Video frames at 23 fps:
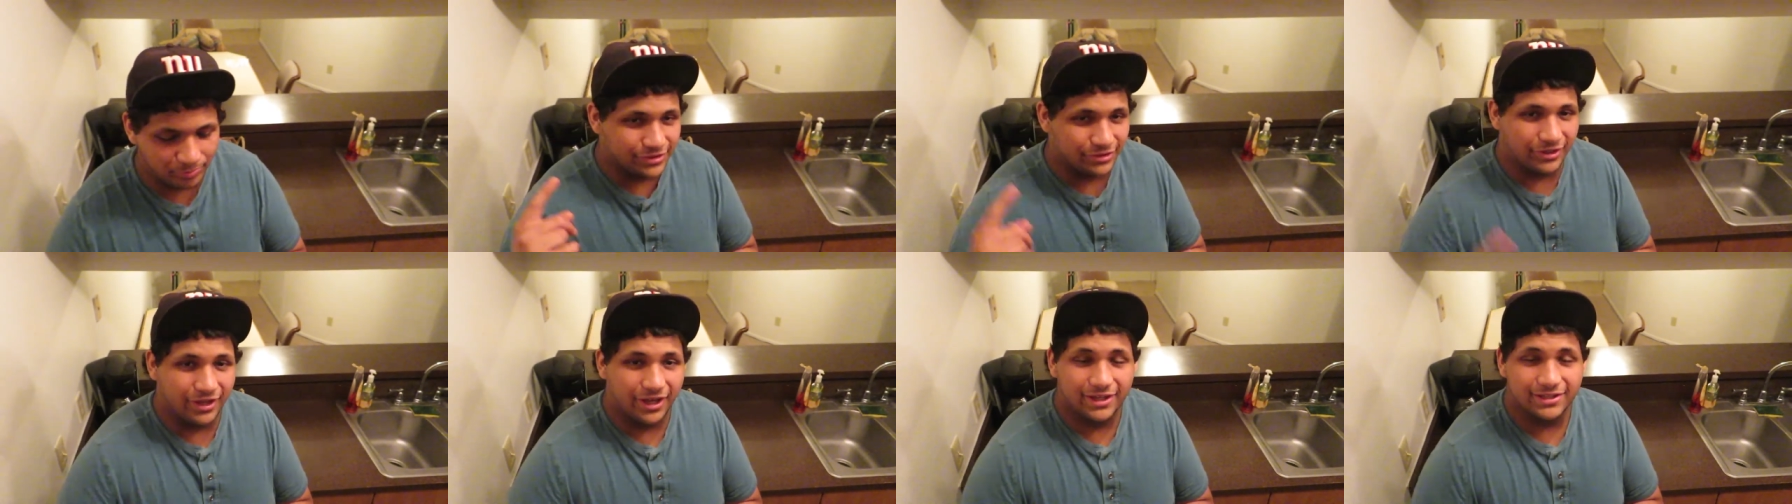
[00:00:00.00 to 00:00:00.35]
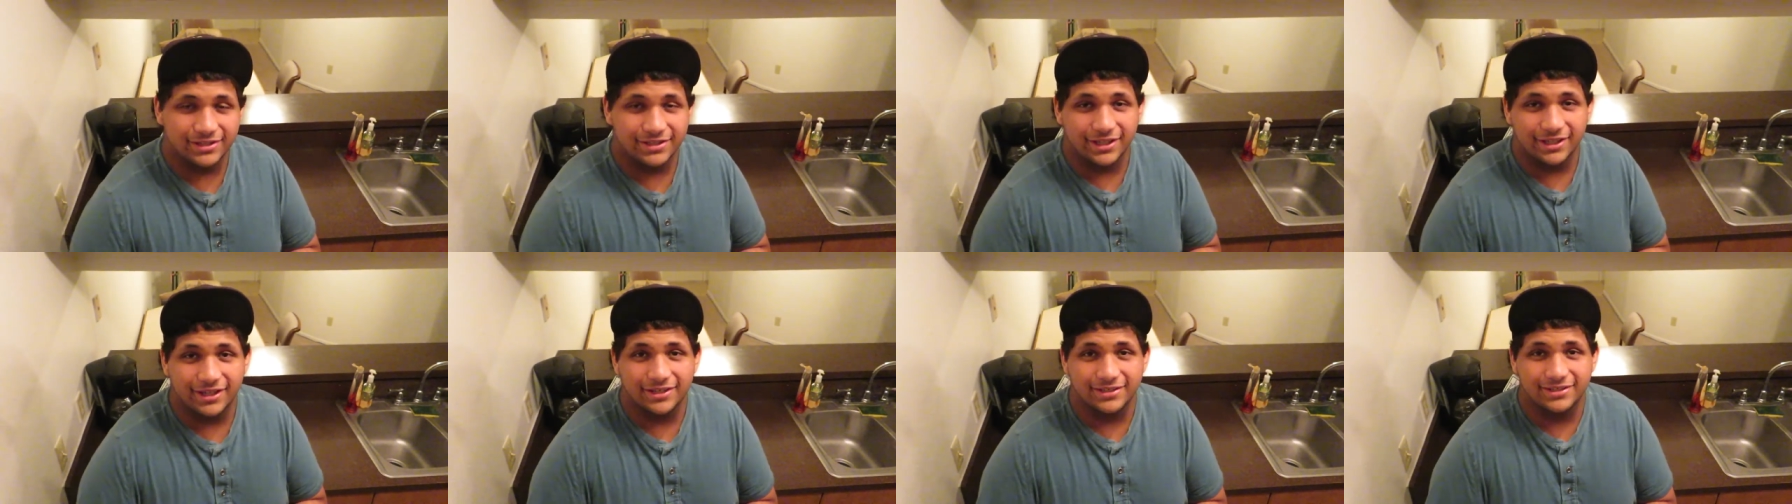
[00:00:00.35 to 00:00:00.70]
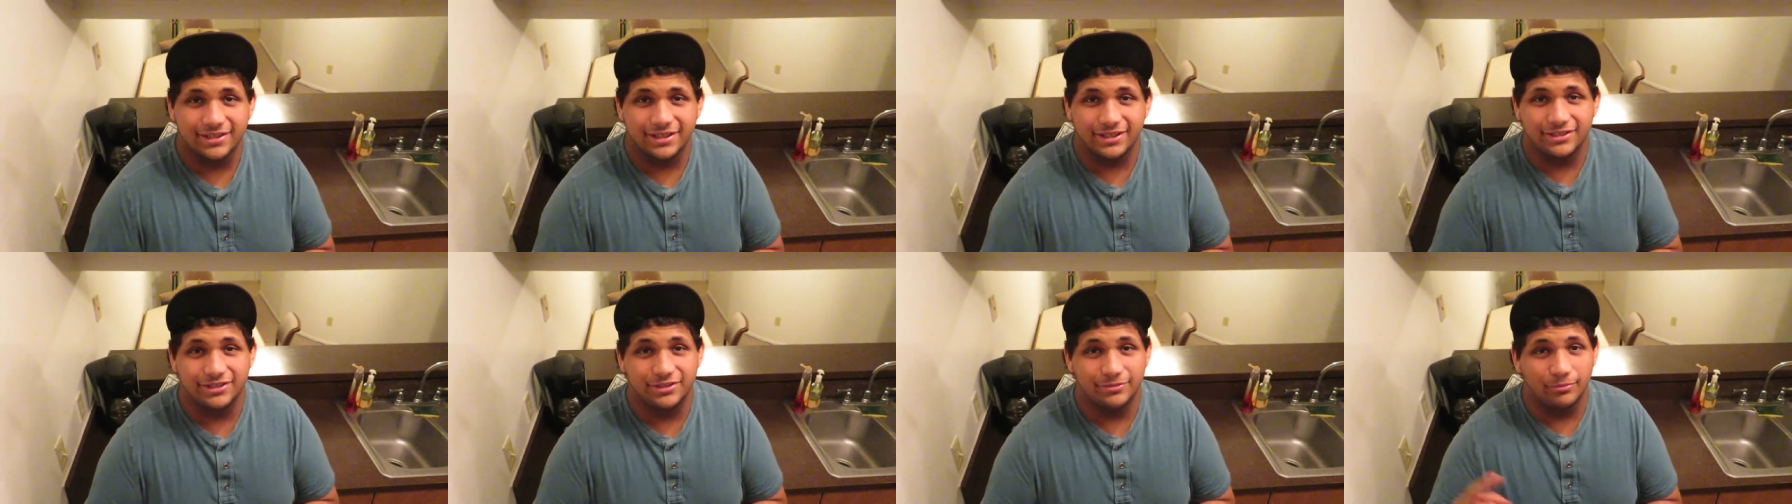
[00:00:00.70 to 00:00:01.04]
so guys like I
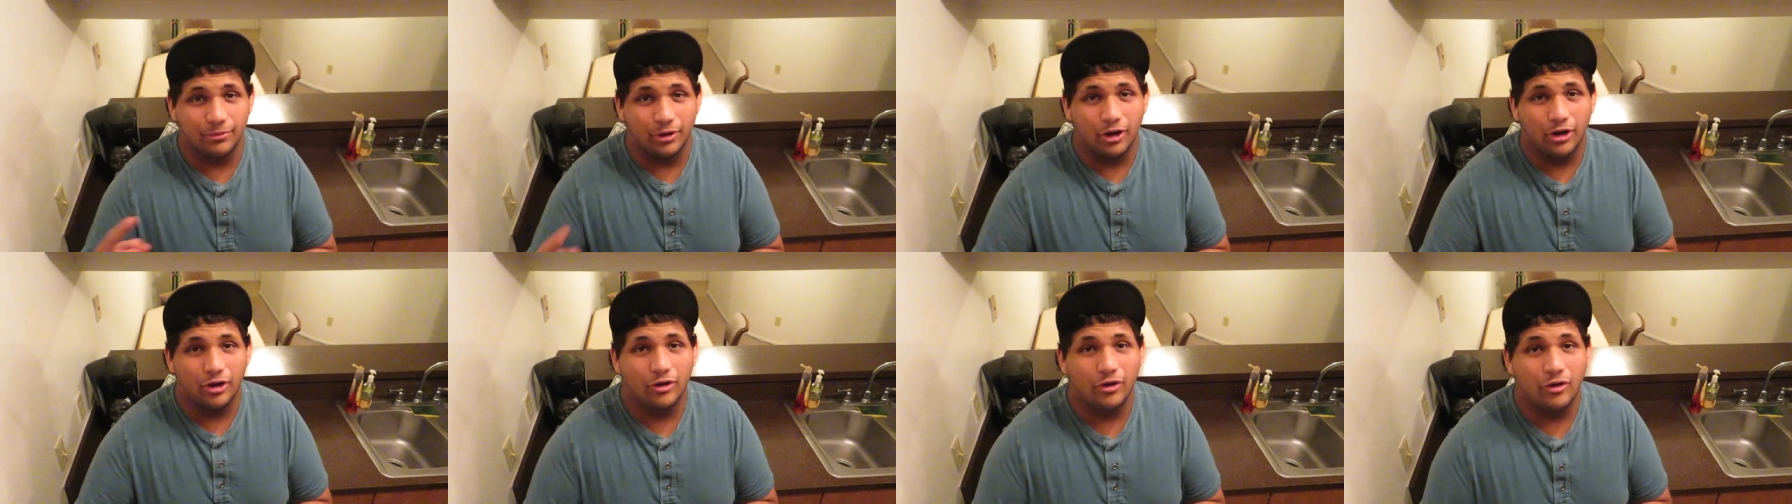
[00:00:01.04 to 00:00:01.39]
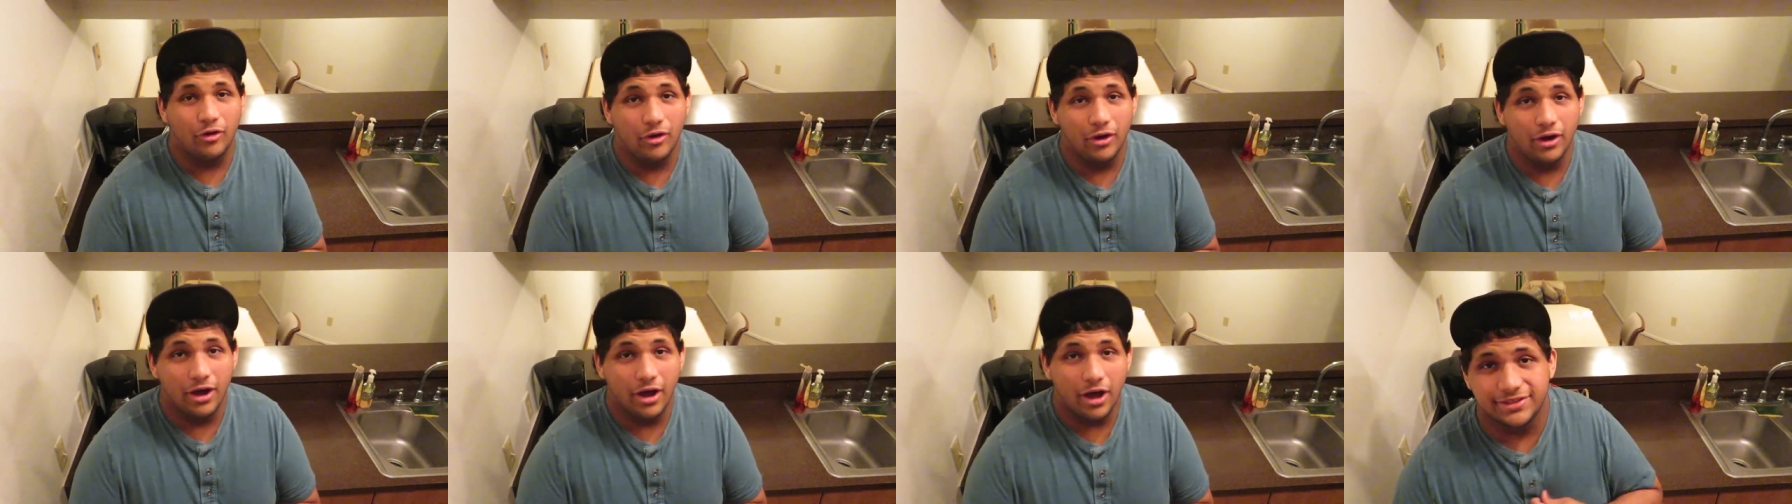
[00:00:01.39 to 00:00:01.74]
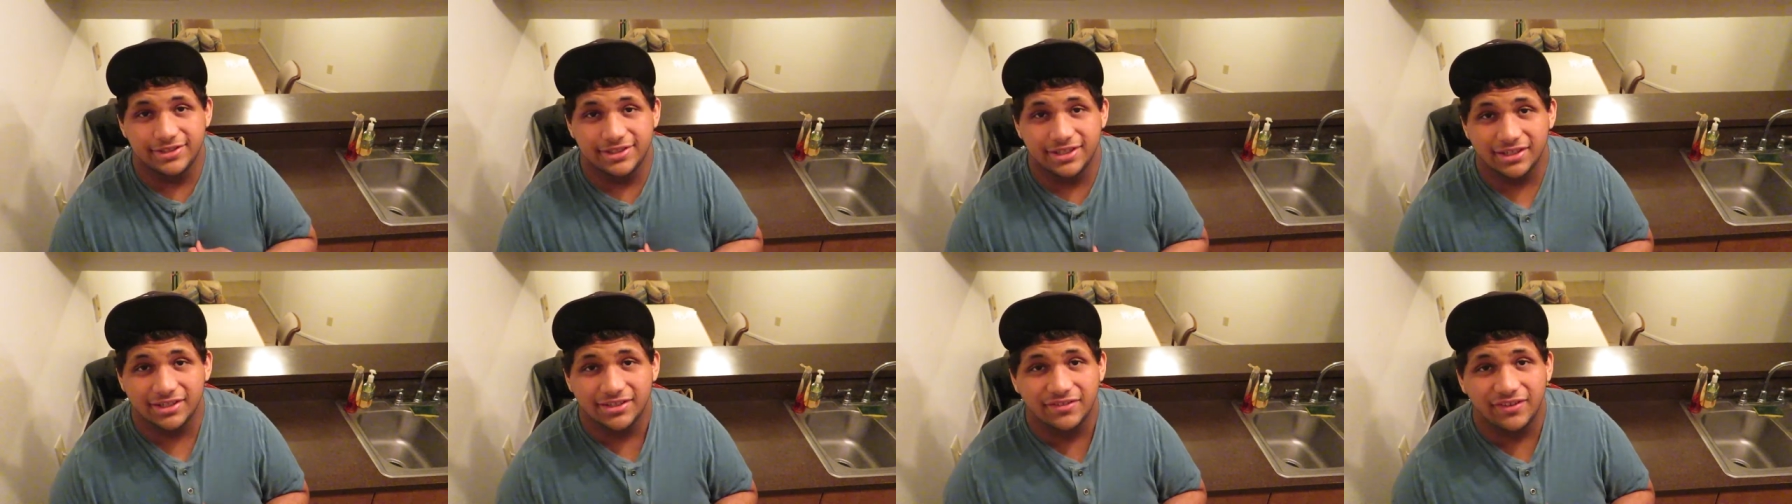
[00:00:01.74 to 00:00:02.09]
said tomorrow the
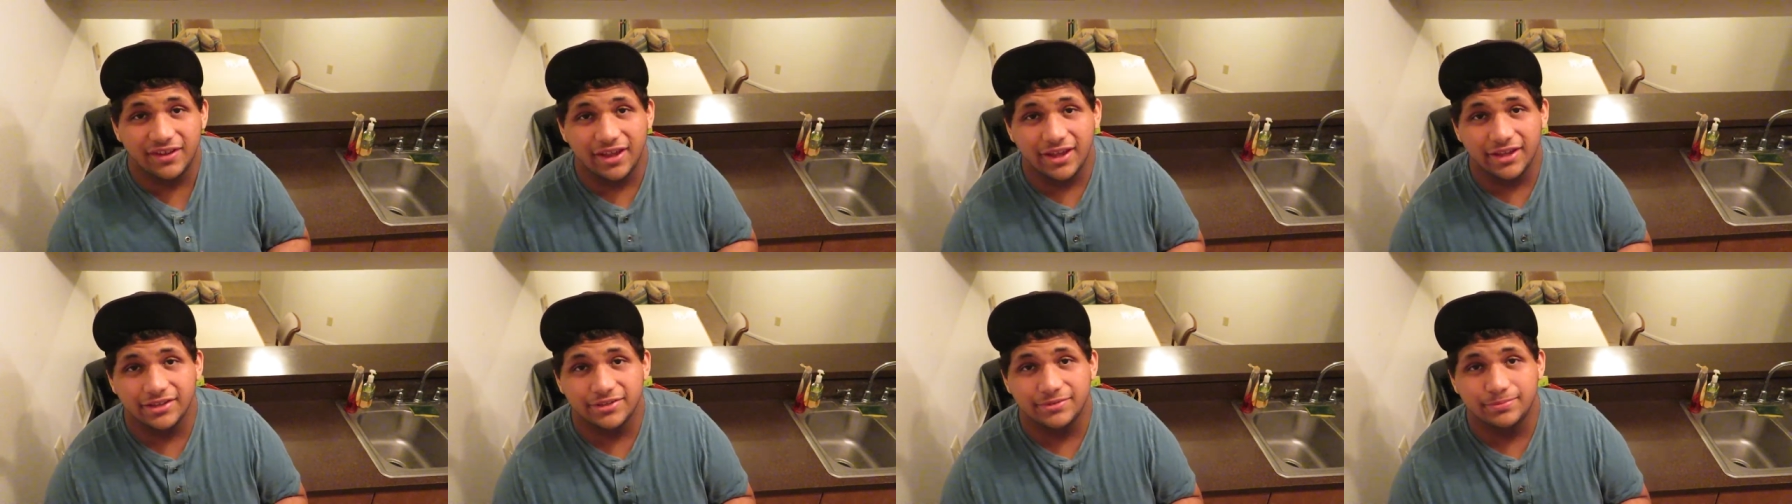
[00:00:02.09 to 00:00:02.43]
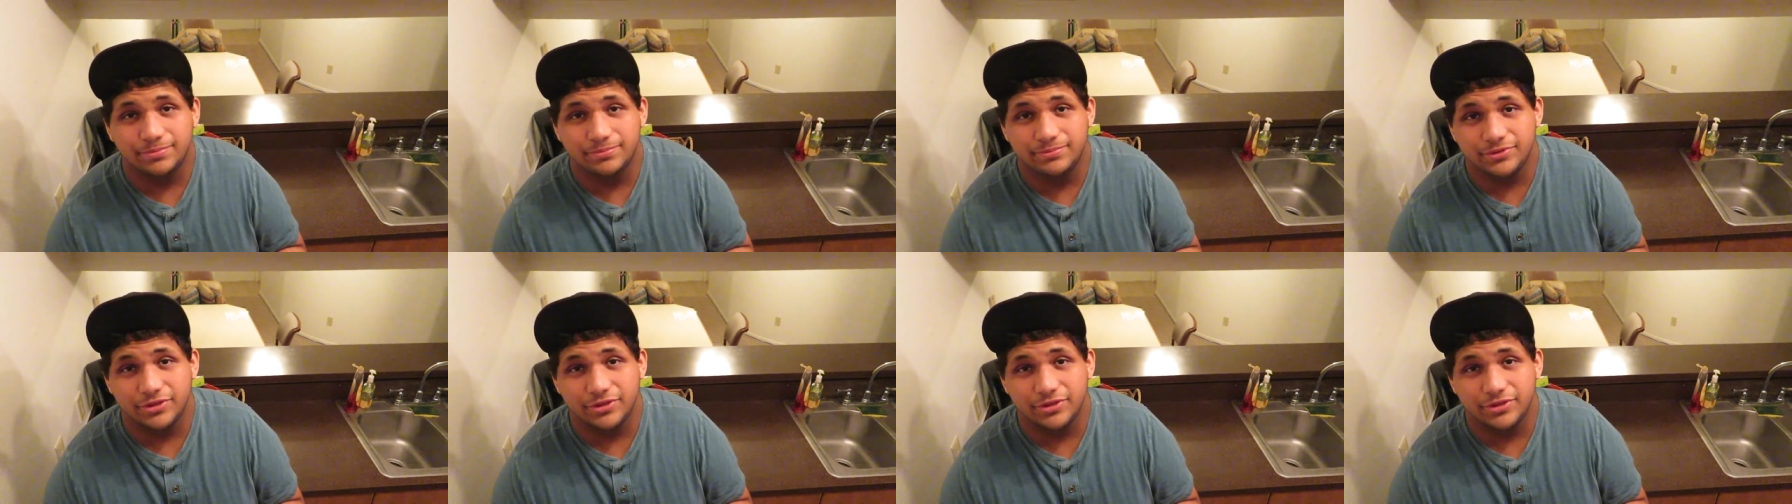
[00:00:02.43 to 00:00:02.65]
Six Flags